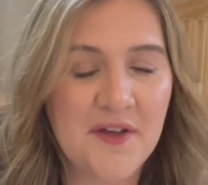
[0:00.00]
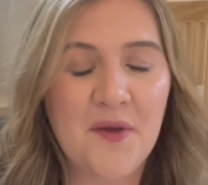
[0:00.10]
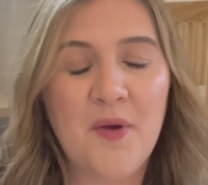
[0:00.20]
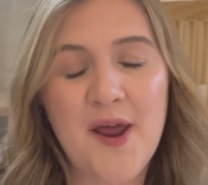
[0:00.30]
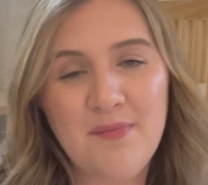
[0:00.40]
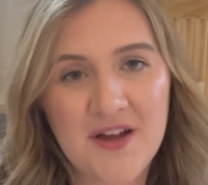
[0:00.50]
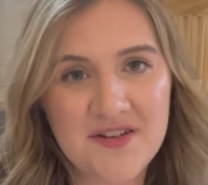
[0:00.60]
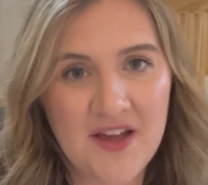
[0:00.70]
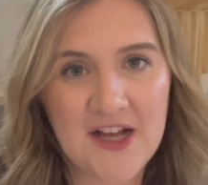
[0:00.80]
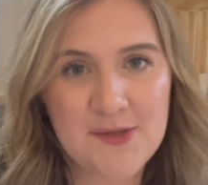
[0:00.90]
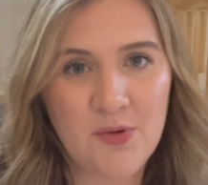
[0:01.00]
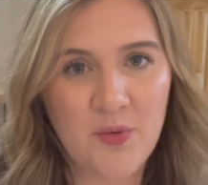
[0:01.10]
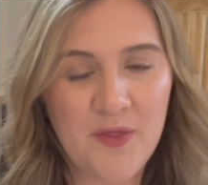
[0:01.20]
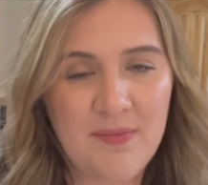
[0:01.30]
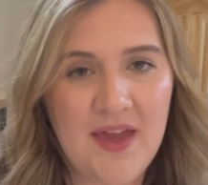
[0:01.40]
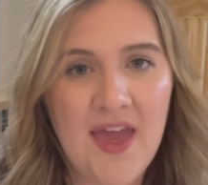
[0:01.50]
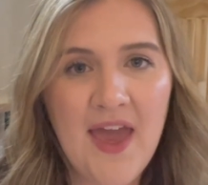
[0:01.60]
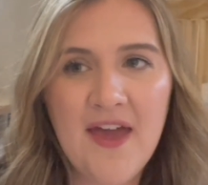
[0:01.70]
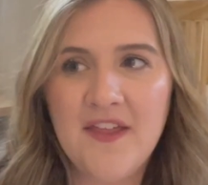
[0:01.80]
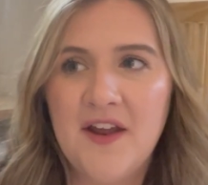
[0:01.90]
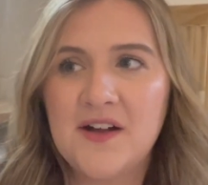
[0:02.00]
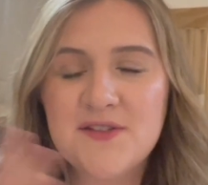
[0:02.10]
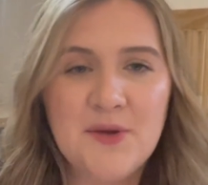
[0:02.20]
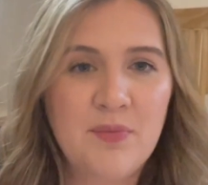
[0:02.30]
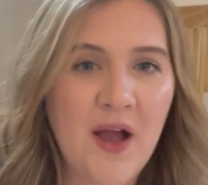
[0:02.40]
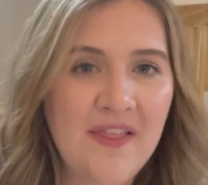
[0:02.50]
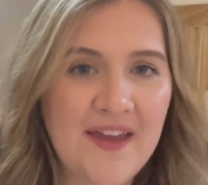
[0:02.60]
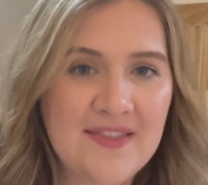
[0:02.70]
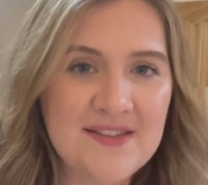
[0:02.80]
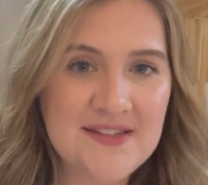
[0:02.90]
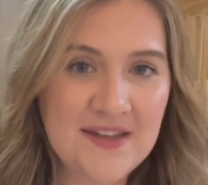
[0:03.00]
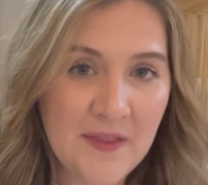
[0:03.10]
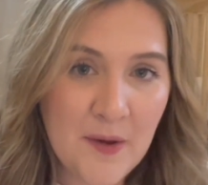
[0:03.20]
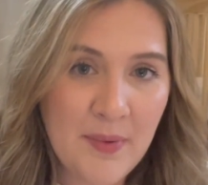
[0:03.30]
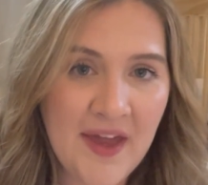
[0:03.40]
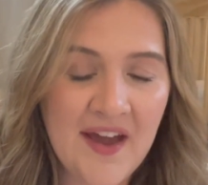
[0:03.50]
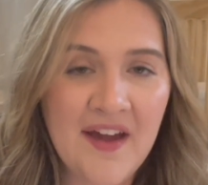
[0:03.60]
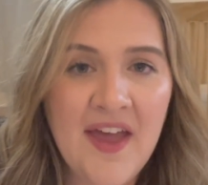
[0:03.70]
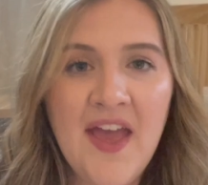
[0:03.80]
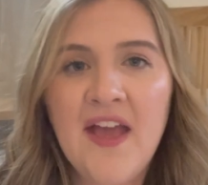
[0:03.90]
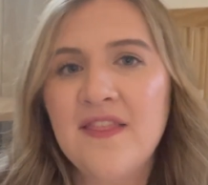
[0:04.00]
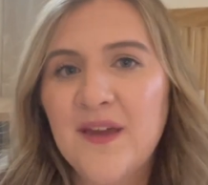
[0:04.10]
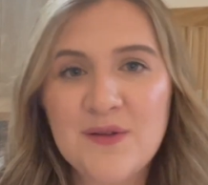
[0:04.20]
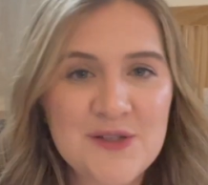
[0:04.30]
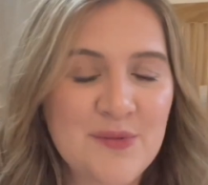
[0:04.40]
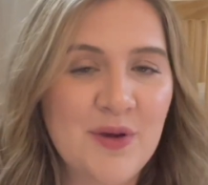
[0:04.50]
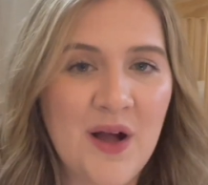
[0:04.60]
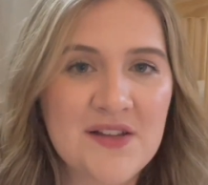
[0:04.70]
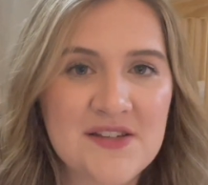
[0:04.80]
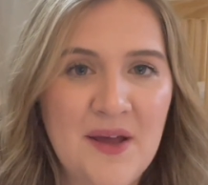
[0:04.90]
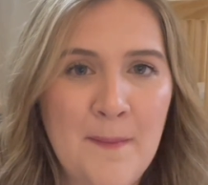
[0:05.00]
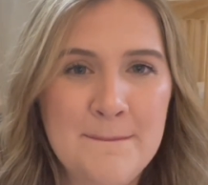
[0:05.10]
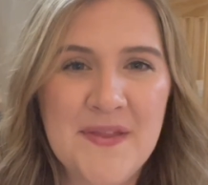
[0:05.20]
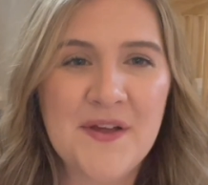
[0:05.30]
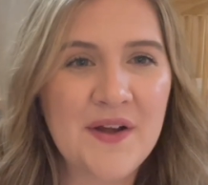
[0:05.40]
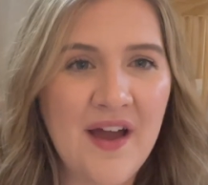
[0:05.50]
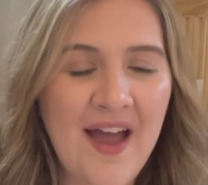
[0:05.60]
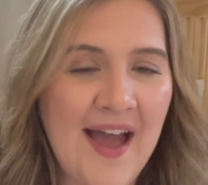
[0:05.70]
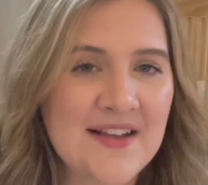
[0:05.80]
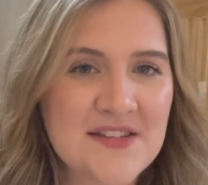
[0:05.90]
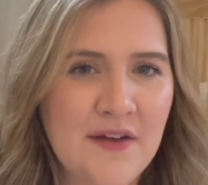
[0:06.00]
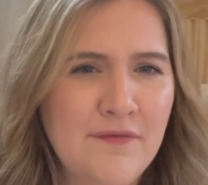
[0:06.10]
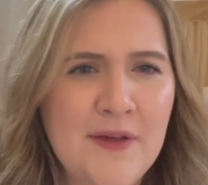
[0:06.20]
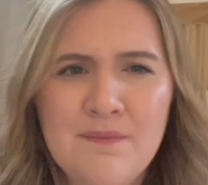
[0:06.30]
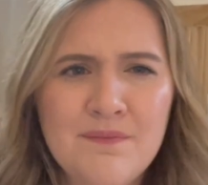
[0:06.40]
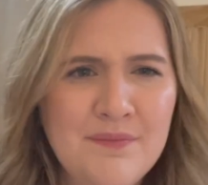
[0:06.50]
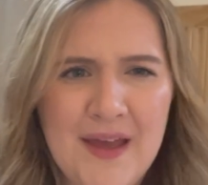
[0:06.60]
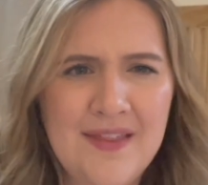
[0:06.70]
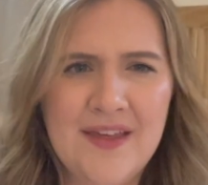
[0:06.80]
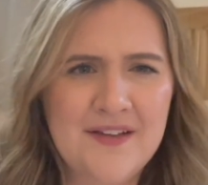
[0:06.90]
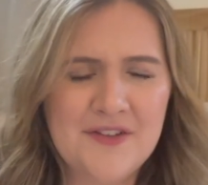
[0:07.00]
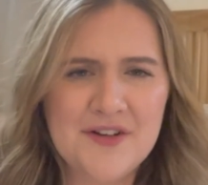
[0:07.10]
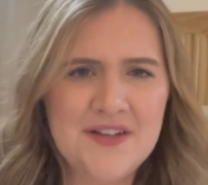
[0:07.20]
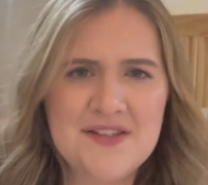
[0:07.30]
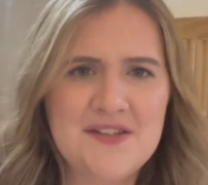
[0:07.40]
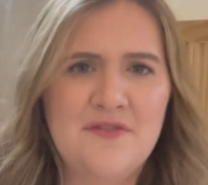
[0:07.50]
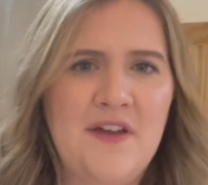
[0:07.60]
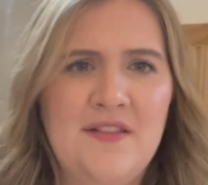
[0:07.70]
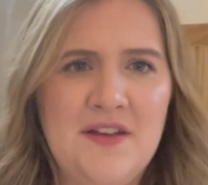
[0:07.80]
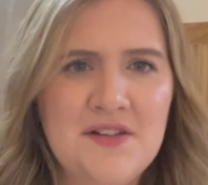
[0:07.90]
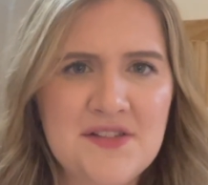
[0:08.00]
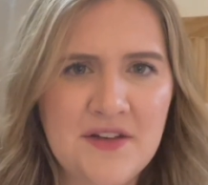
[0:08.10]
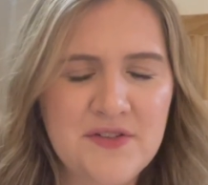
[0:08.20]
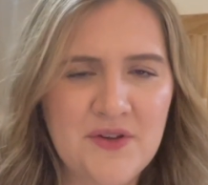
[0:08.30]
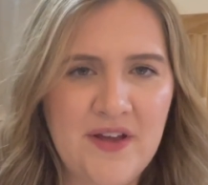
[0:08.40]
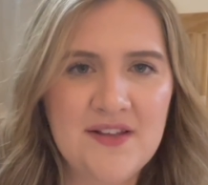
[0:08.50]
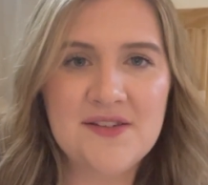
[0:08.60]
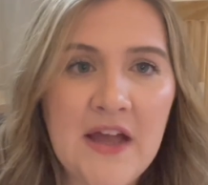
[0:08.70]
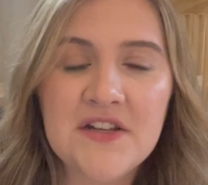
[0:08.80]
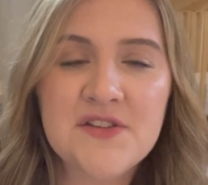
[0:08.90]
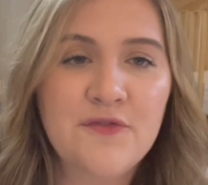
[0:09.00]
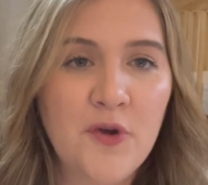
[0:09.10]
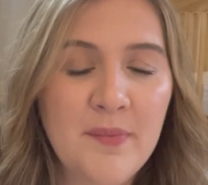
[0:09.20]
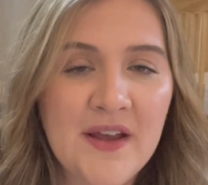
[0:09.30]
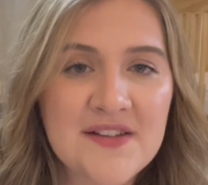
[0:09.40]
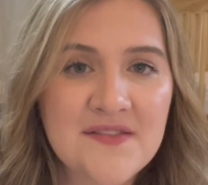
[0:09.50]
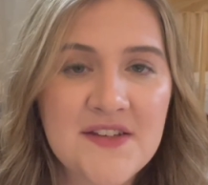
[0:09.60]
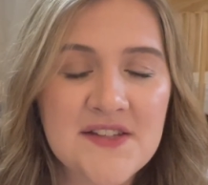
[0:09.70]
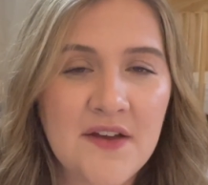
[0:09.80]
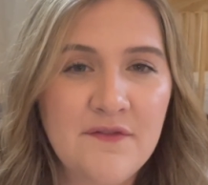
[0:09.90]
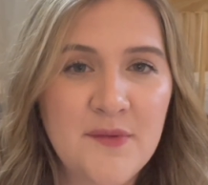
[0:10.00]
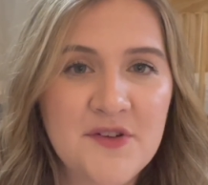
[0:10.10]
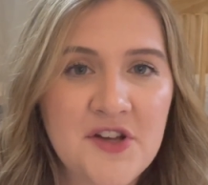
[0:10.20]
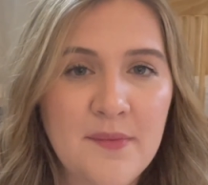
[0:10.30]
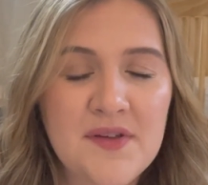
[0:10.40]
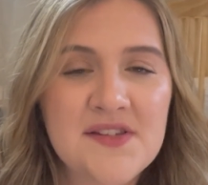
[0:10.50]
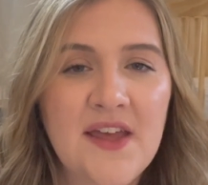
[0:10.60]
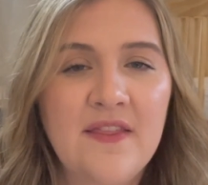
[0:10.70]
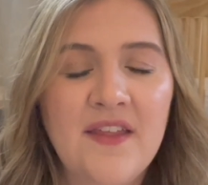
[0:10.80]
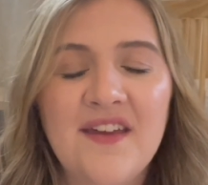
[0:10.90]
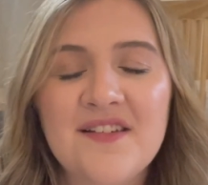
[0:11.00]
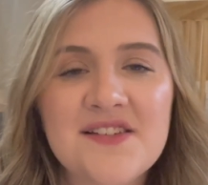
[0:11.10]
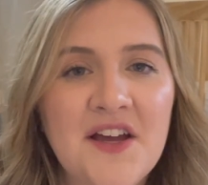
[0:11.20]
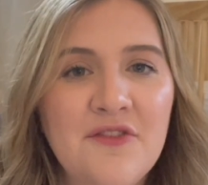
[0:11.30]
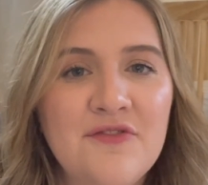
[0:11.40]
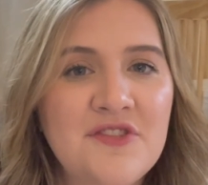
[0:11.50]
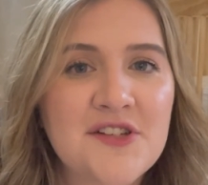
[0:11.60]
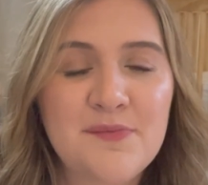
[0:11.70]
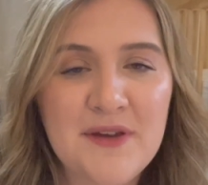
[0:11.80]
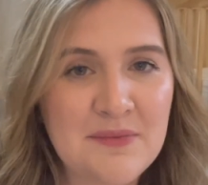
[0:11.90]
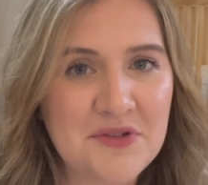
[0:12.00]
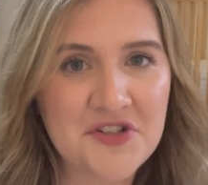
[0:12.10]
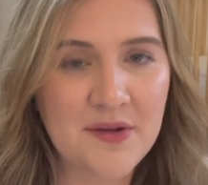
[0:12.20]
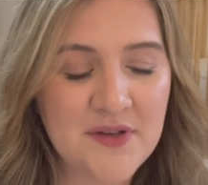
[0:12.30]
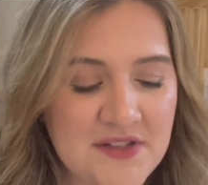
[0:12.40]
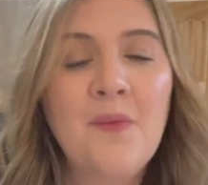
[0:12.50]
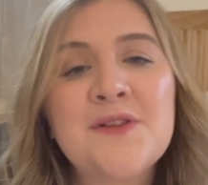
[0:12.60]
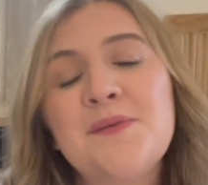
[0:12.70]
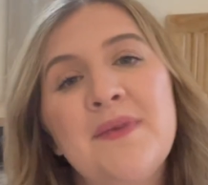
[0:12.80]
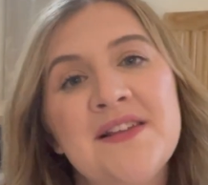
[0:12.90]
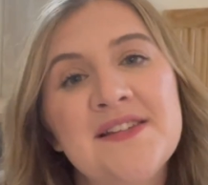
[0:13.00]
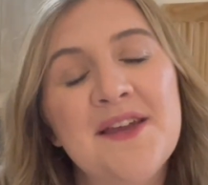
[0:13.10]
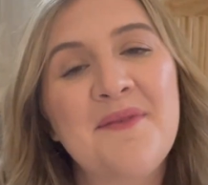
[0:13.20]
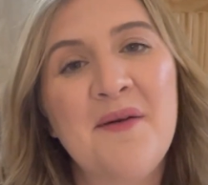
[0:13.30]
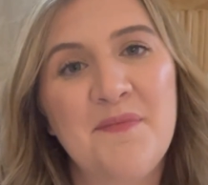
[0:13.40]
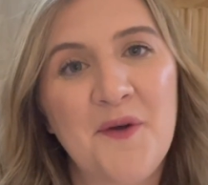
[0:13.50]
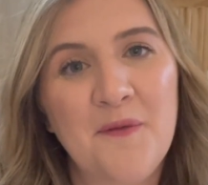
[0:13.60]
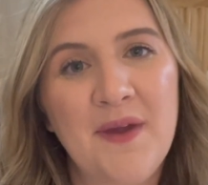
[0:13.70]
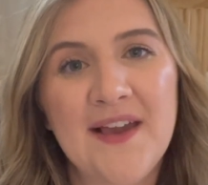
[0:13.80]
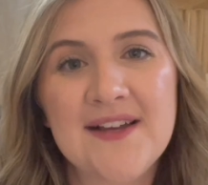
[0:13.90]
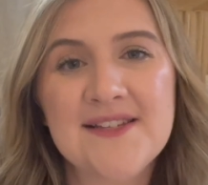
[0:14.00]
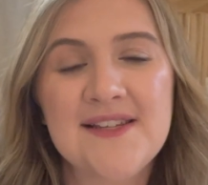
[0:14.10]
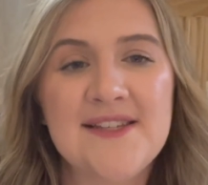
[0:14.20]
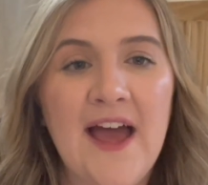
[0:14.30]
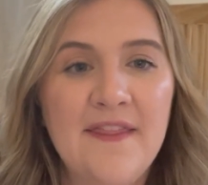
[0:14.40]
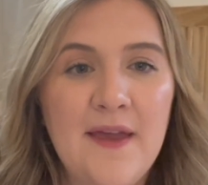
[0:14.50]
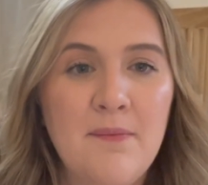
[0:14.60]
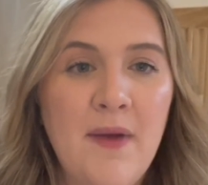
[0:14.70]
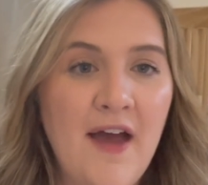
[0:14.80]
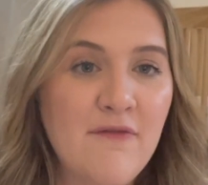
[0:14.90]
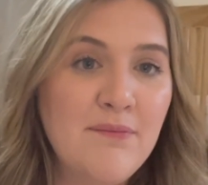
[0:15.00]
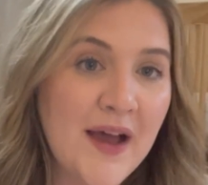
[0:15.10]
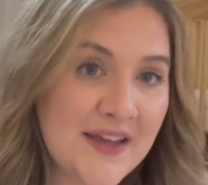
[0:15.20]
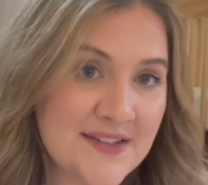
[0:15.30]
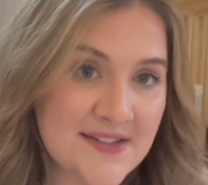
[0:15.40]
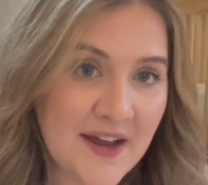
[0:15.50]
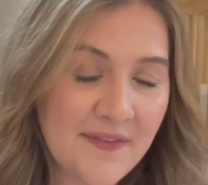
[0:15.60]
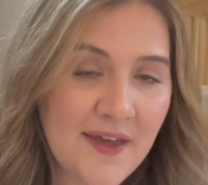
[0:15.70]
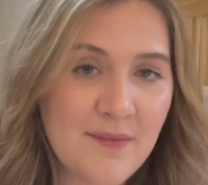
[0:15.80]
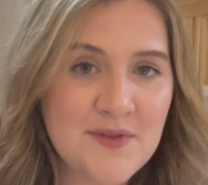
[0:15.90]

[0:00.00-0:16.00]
They're what I brought to the hospital with me. Then I also brought like this yellow pair. They were super awesome, but they're not as comfy, but like literally it's still fine. They're still so nice. Buy just 4 pairs of these comfy pajamas and let yourself just be in pajamas. What's amazing about both pairs is that they have buttons down them.